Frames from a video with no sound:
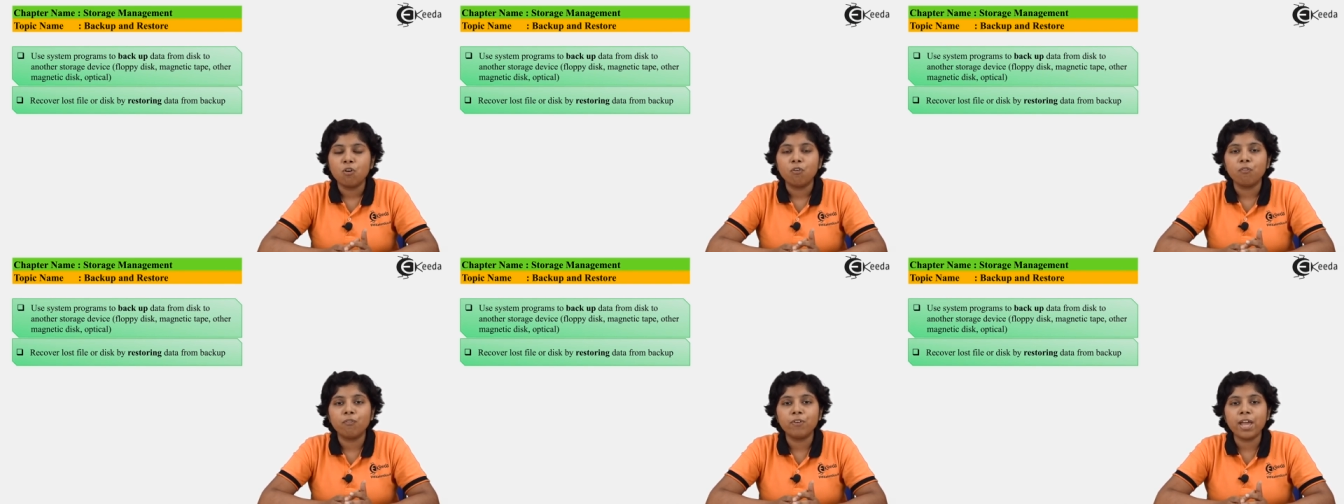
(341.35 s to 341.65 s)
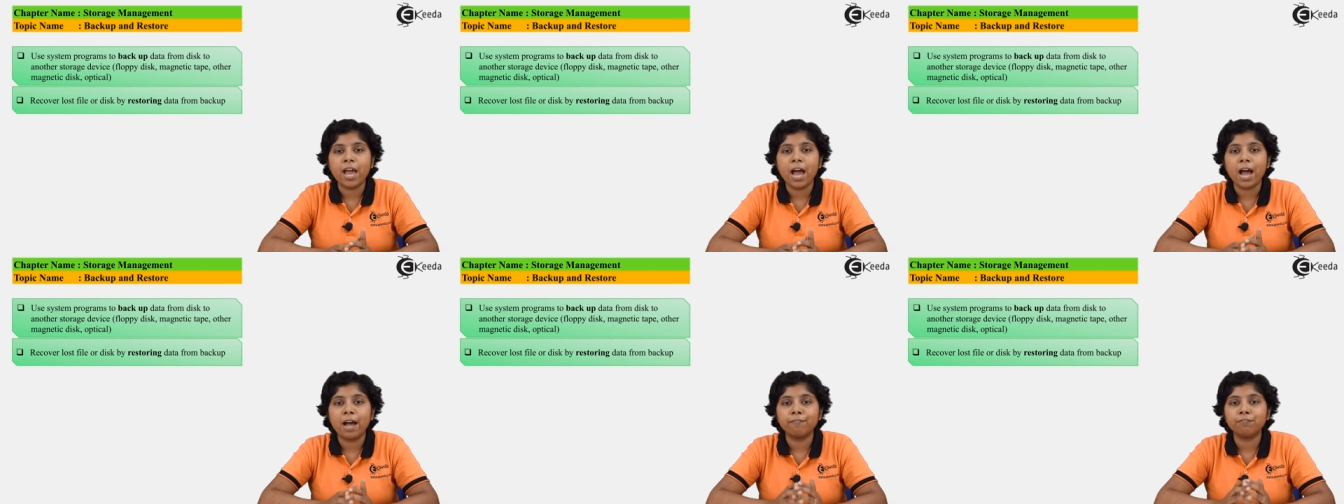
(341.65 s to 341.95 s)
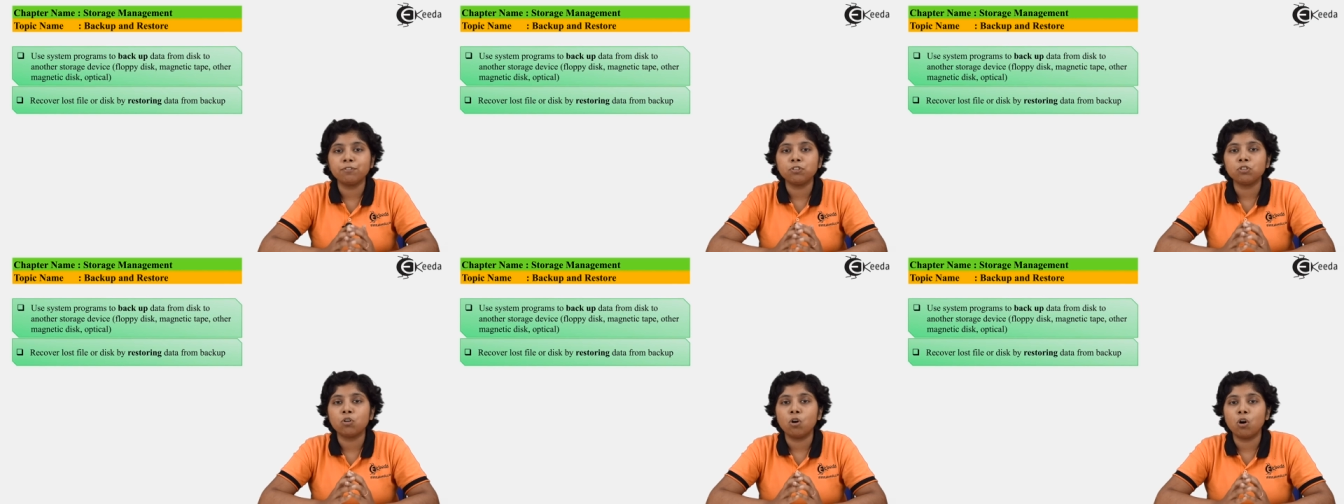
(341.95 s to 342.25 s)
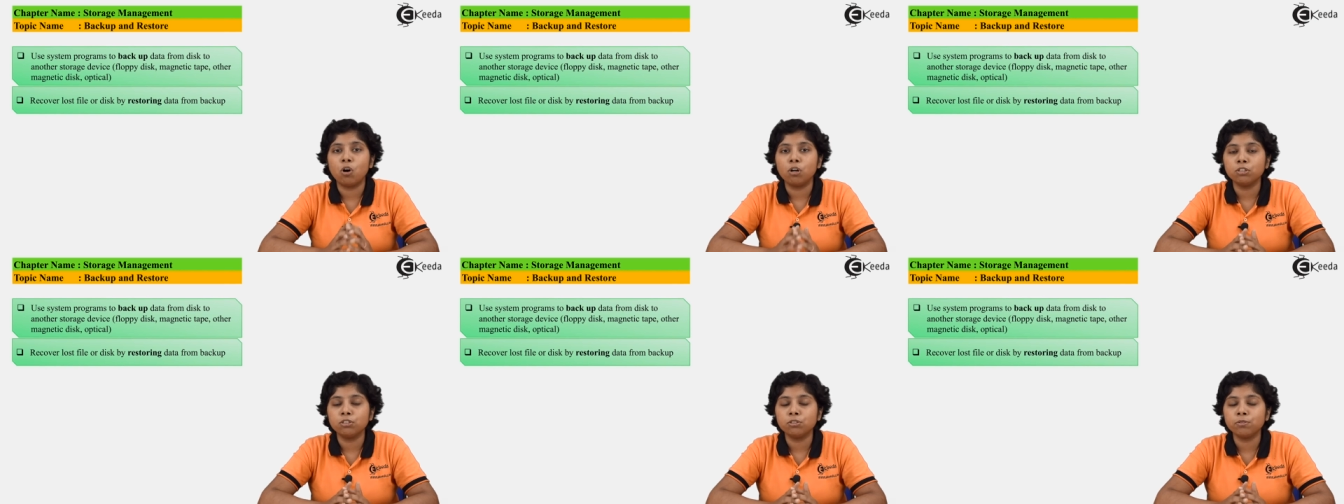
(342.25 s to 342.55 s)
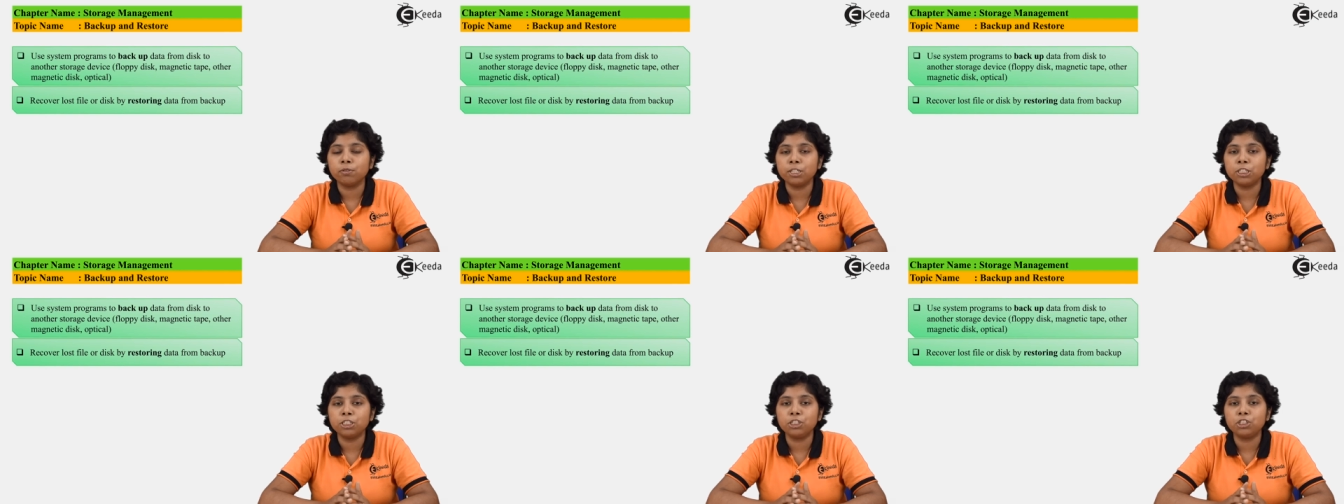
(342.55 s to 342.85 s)
we have to
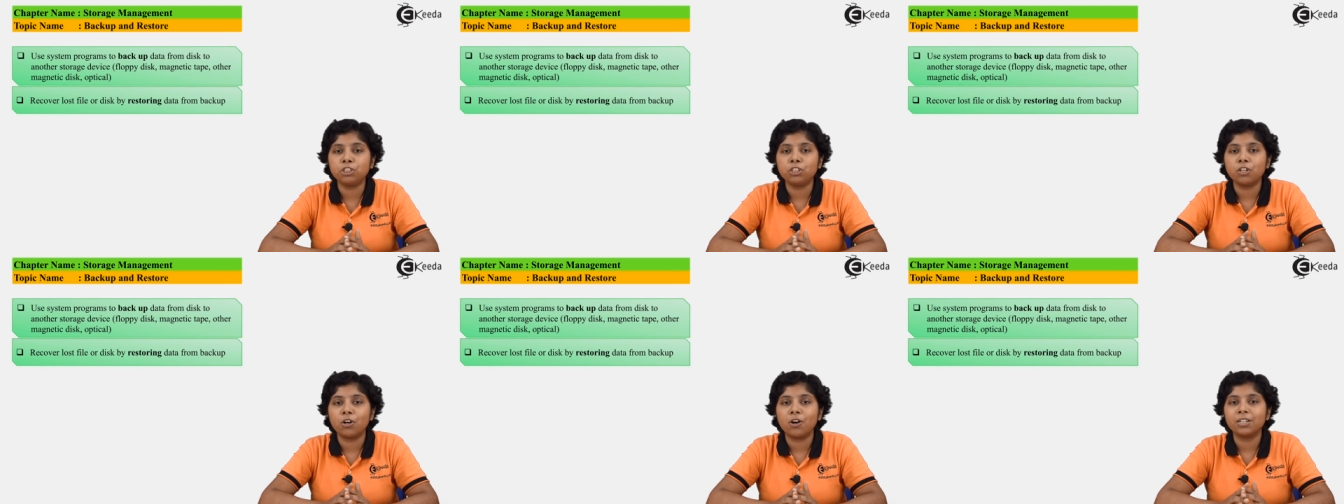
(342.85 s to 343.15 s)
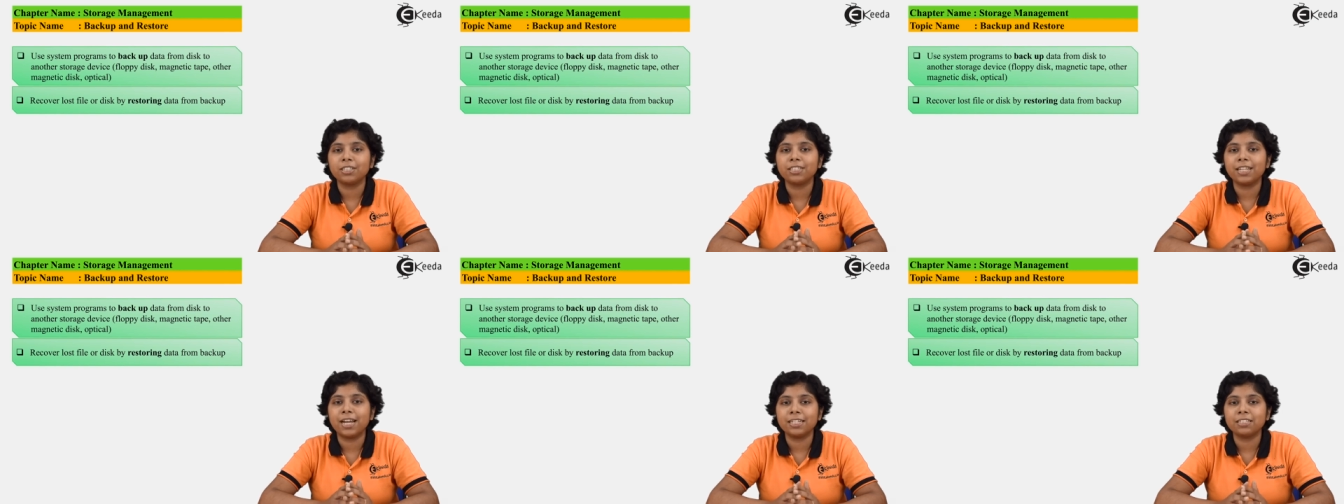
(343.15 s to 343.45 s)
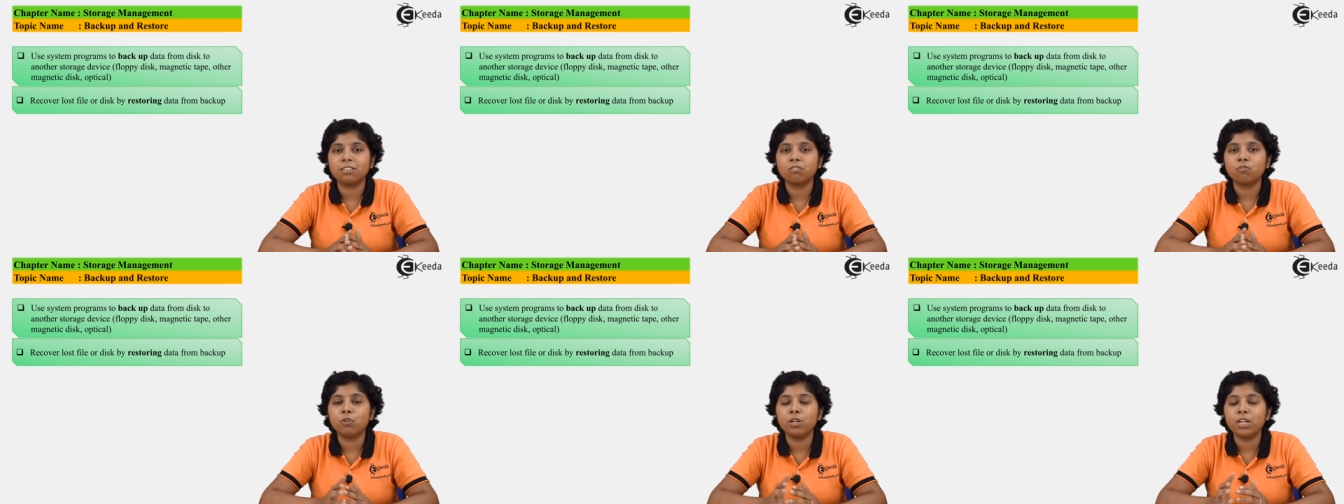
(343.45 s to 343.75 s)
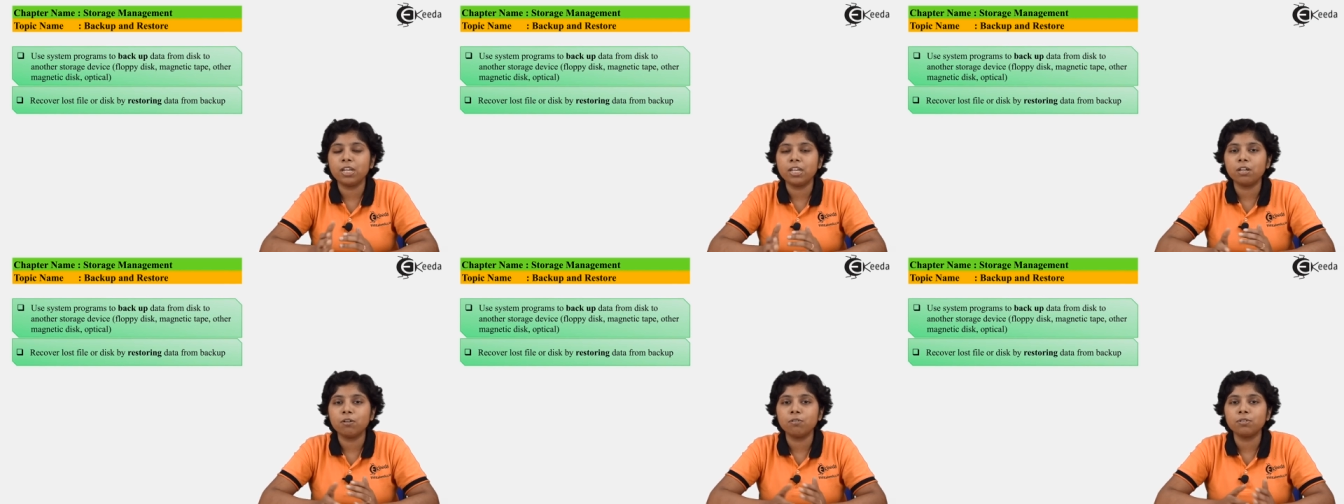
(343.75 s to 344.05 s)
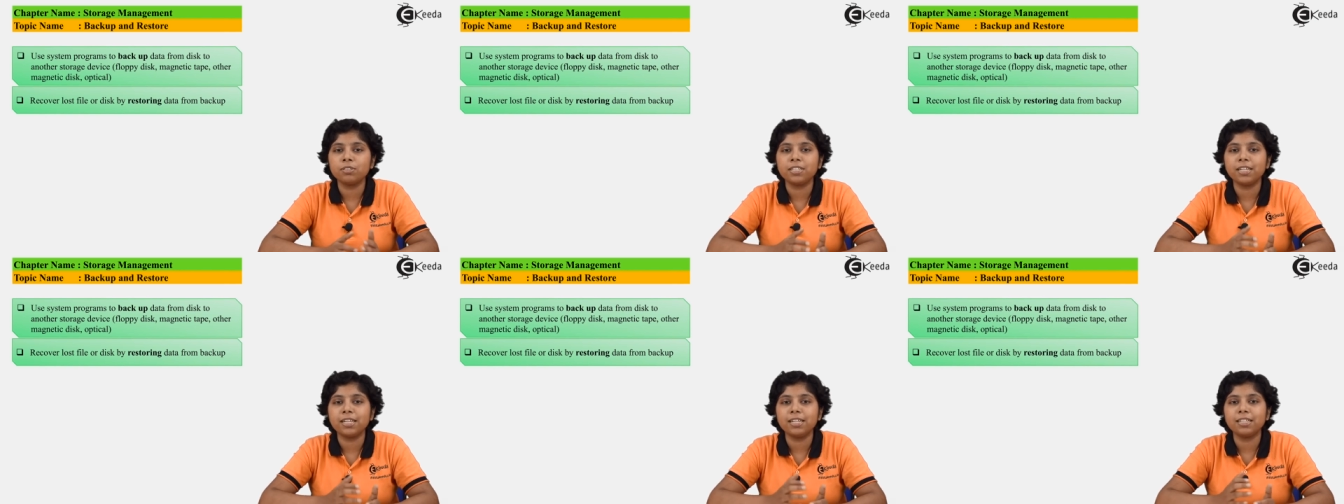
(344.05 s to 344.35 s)
also ensure that
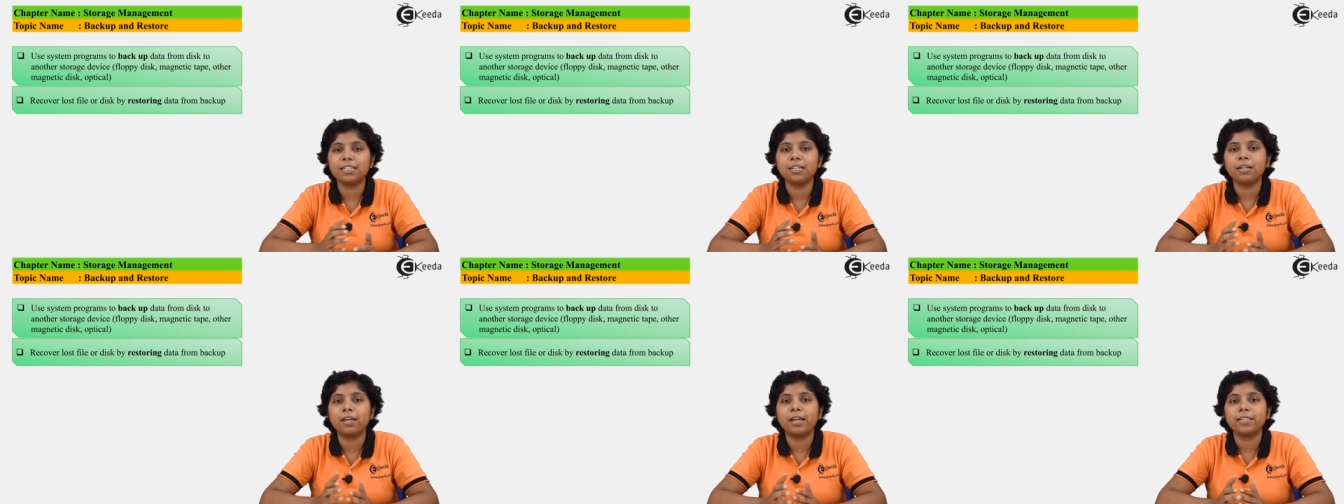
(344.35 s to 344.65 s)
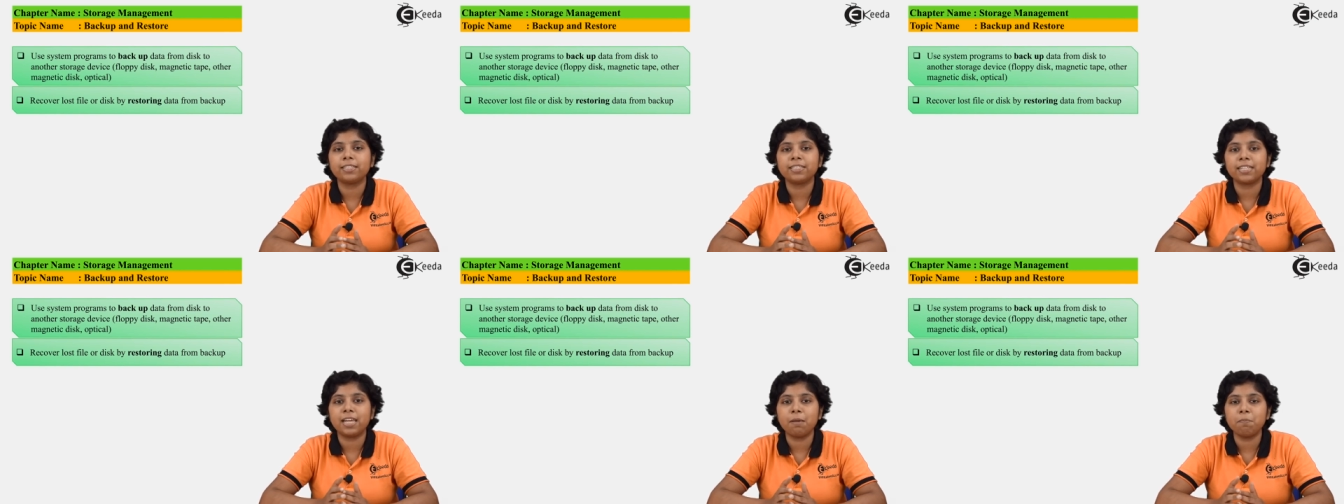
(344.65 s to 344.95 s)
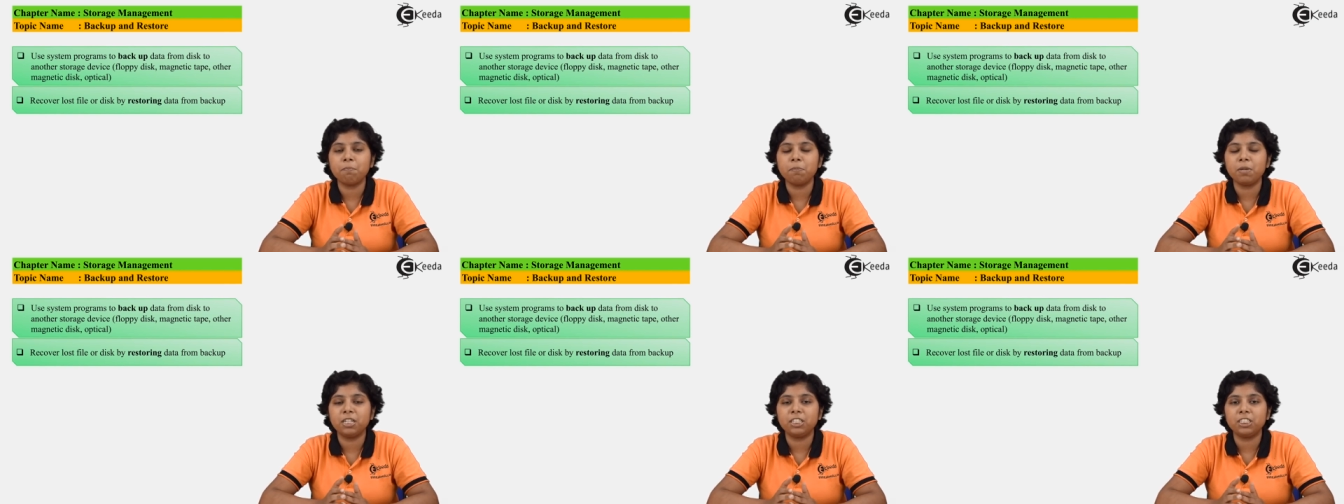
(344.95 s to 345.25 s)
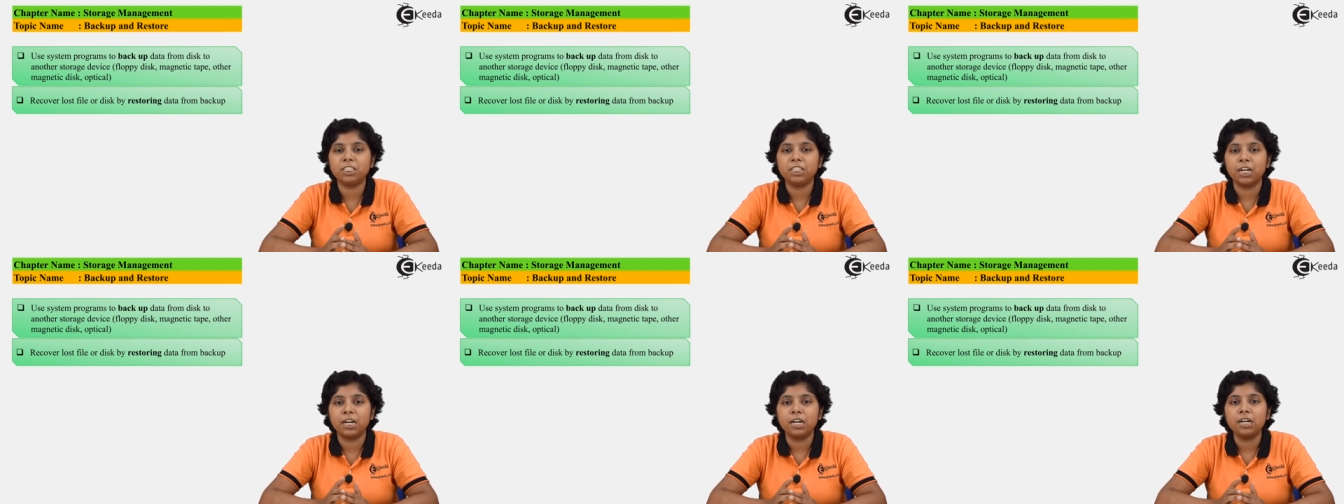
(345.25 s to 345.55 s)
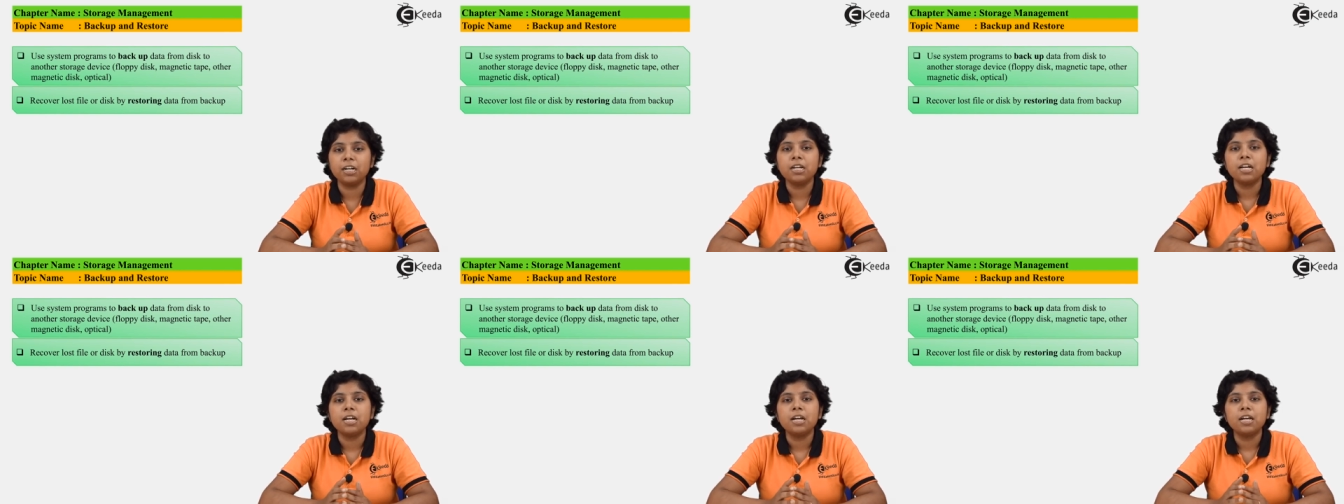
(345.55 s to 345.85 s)
reusing the same media